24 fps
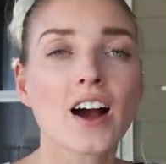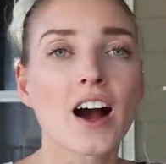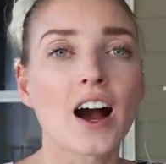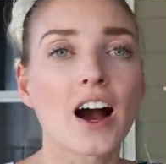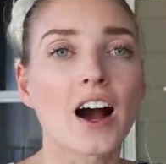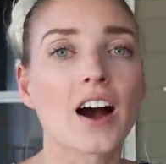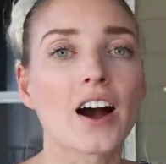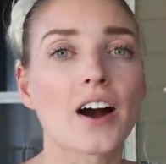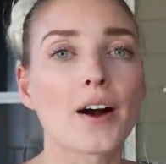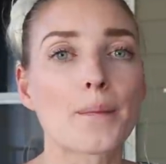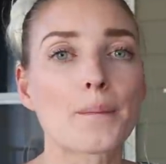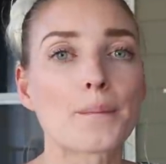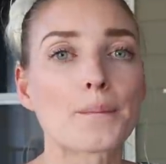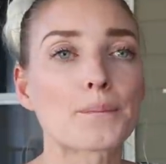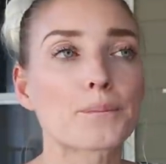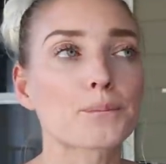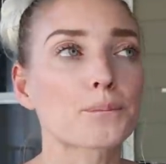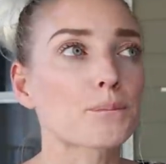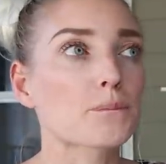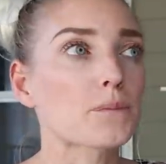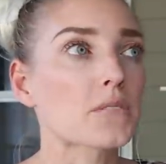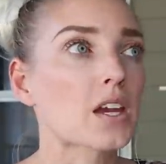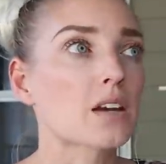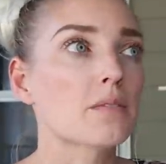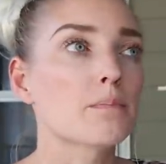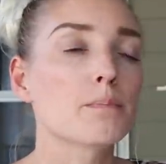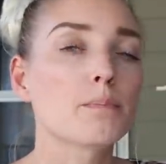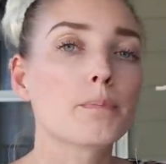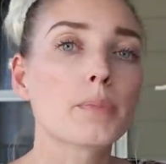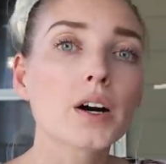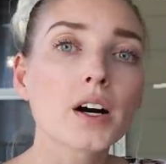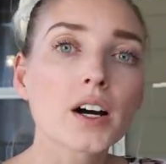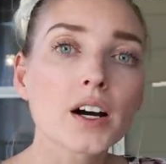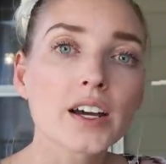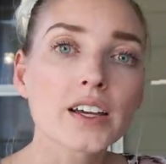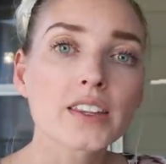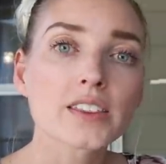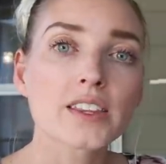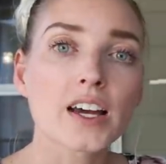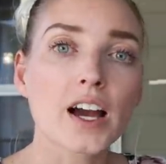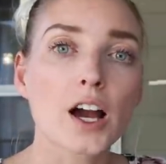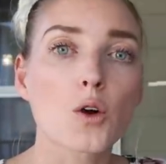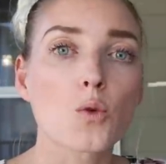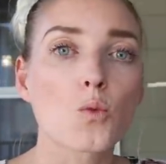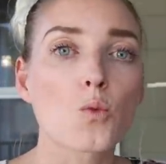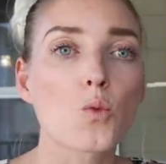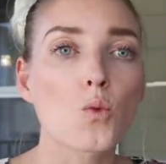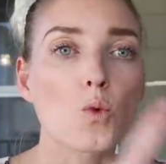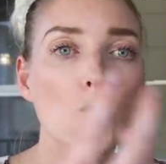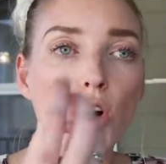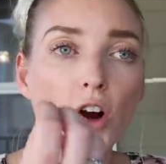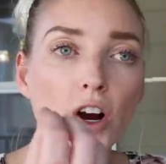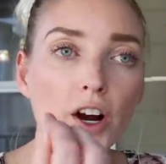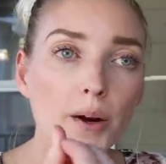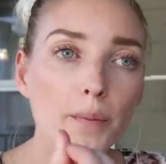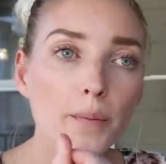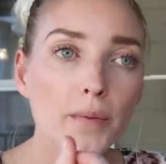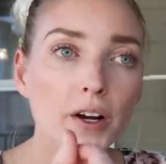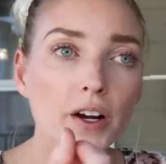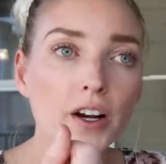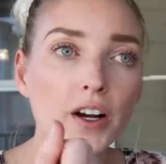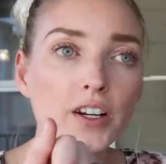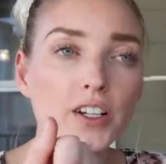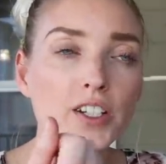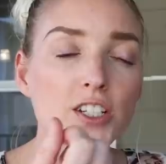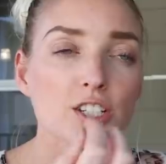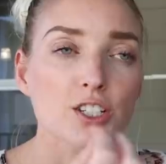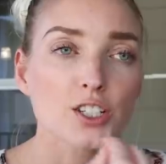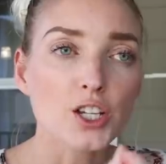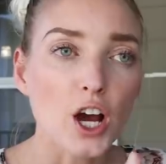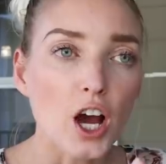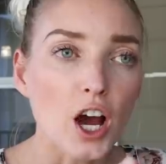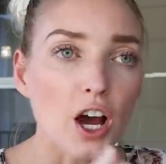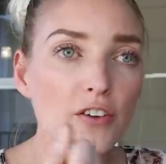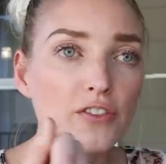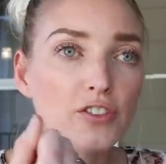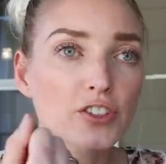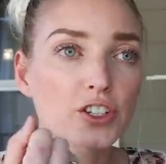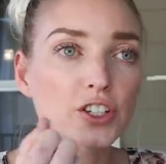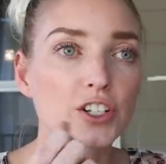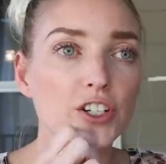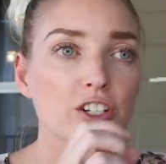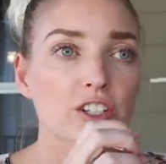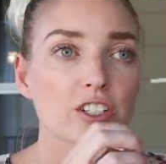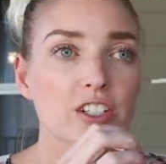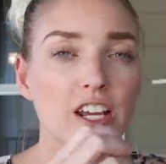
Um, but that warmer, softer